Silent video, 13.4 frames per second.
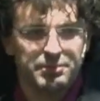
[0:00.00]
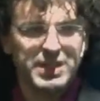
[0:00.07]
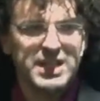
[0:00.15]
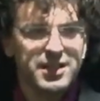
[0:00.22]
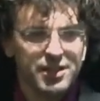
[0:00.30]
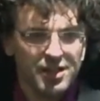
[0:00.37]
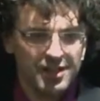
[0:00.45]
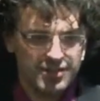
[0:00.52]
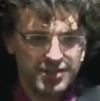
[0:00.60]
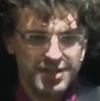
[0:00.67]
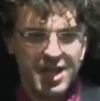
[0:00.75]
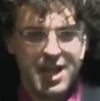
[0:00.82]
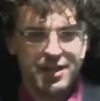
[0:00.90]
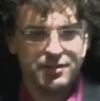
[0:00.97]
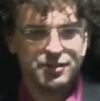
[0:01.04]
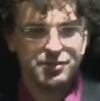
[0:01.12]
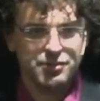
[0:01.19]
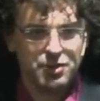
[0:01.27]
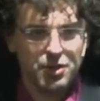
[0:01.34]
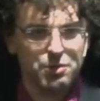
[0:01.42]
being on stage.
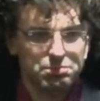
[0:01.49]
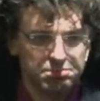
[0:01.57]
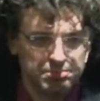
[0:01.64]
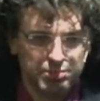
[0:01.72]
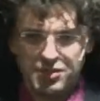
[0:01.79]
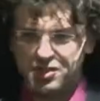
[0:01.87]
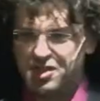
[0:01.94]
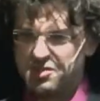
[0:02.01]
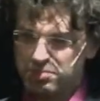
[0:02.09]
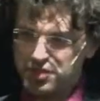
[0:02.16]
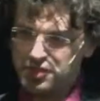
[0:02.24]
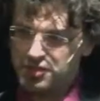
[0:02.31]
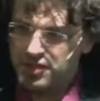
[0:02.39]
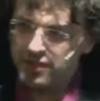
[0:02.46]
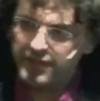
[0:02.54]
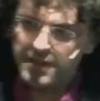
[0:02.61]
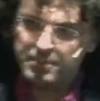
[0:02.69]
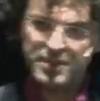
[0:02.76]
So just put yourself